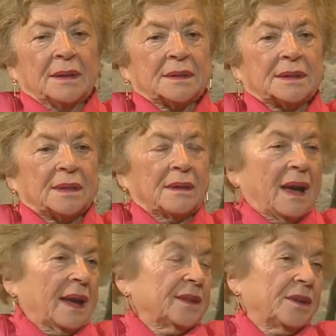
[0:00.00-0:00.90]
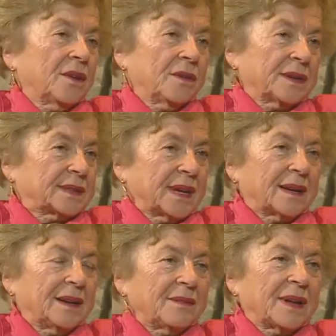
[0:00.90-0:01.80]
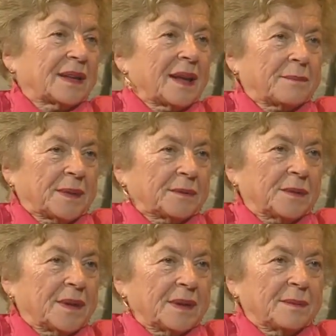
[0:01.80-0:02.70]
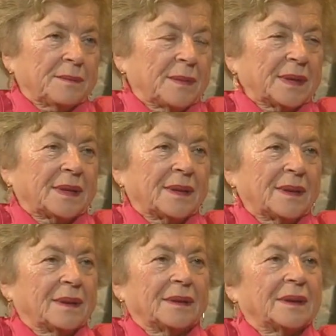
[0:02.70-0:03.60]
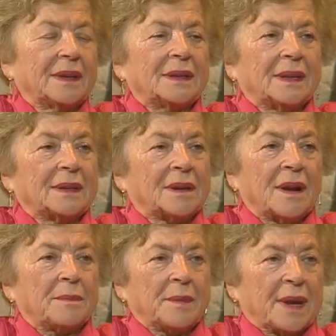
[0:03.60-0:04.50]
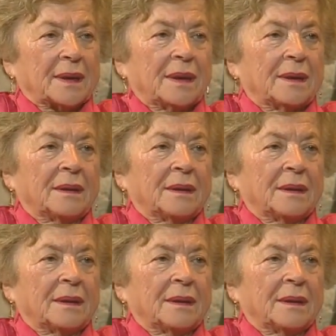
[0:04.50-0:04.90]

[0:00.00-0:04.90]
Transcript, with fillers: So I don't know exactly what happened to him, but he didn't come back.